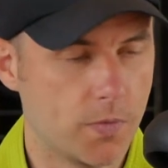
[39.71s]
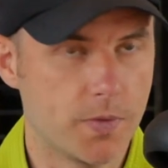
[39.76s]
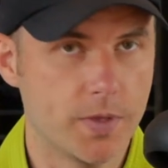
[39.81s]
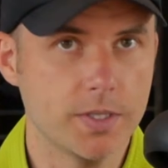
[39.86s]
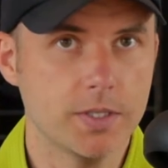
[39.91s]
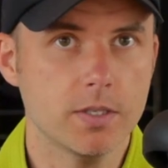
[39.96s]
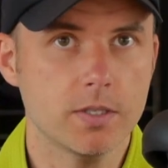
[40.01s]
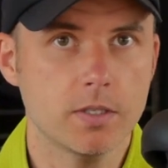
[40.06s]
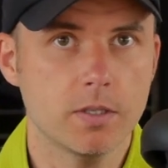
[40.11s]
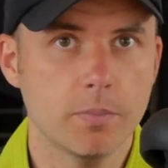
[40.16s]

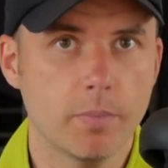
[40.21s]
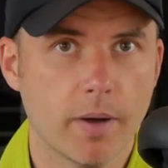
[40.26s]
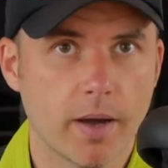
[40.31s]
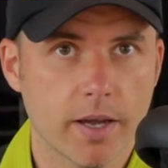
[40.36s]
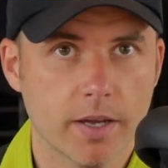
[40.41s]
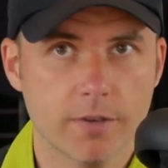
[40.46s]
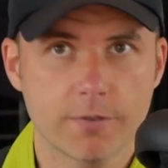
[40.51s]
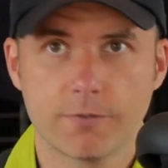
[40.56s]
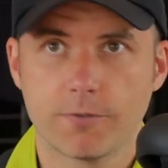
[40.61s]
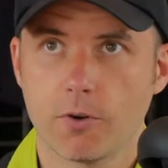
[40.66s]
this is the
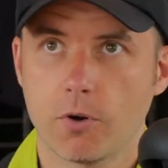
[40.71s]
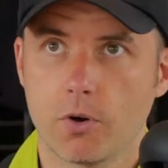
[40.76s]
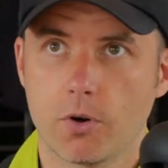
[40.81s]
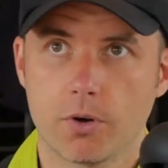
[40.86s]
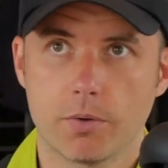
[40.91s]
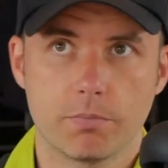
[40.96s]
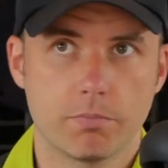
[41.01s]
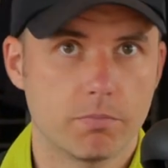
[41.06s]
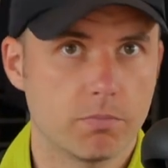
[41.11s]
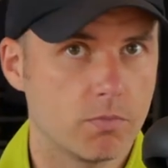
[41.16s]
bike
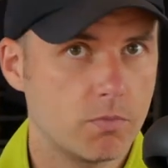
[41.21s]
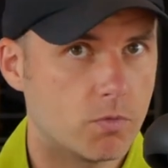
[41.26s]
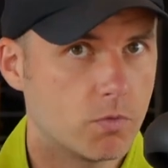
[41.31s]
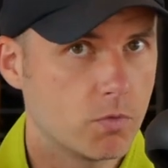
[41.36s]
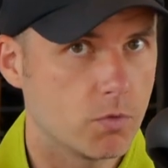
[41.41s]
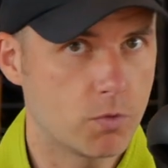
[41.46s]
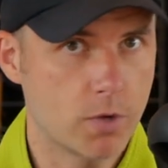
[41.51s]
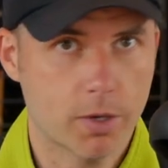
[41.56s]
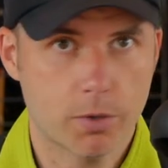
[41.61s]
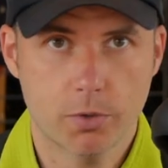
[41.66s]
for
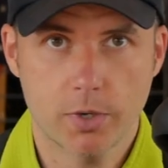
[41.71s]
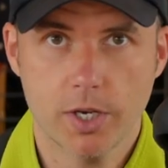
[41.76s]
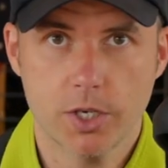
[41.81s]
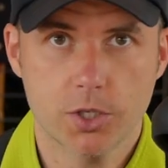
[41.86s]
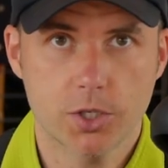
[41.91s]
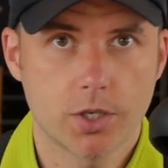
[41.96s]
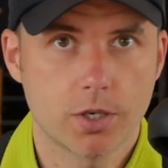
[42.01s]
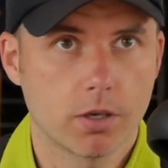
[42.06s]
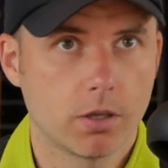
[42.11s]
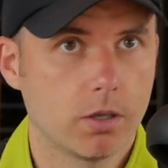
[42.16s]

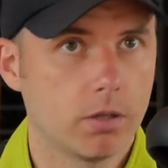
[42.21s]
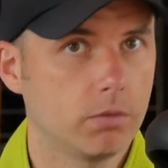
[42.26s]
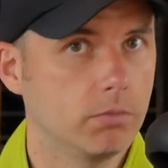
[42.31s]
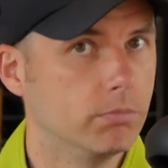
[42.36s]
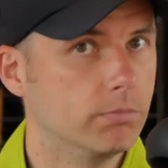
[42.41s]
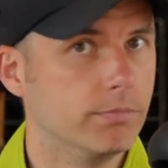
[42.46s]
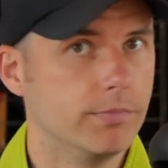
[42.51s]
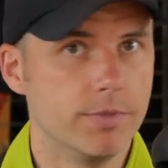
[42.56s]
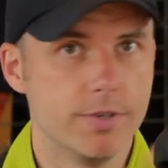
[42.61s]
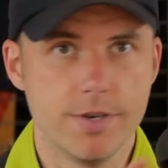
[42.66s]

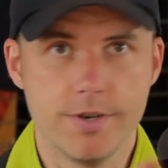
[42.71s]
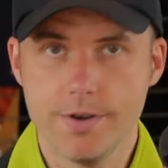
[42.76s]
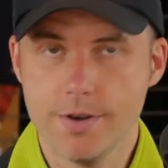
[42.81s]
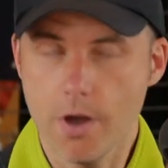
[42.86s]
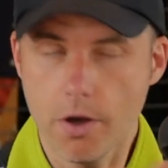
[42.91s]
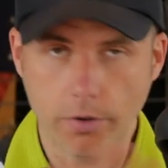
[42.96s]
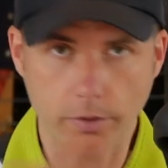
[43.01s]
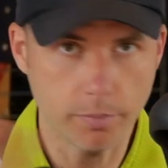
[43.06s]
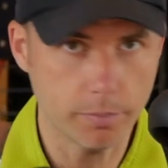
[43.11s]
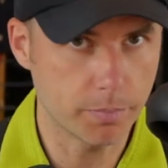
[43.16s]
recreational
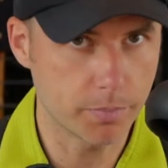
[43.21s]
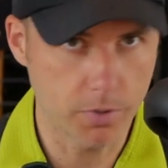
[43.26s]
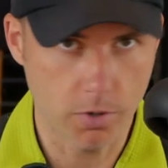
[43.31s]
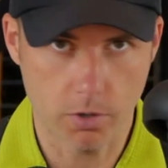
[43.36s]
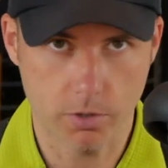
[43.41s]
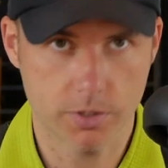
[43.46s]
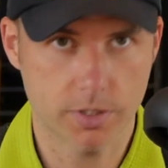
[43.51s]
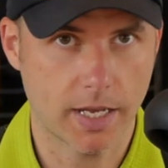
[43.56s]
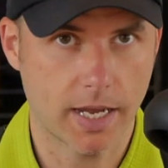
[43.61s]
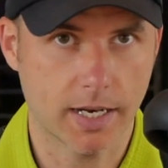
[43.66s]

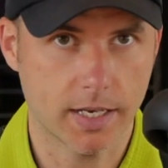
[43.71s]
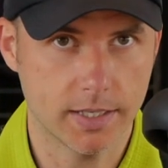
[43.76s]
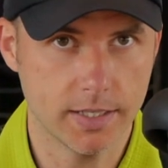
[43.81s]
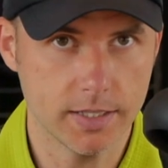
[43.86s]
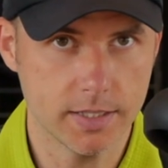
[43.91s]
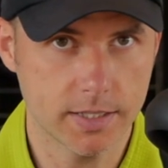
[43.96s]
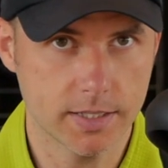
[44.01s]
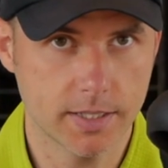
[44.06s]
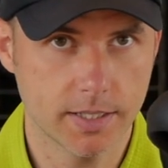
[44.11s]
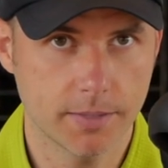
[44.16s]
non-pro
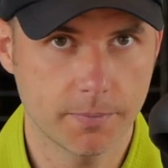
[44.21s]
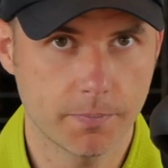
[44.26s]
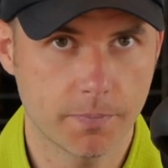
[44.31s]
cyclist,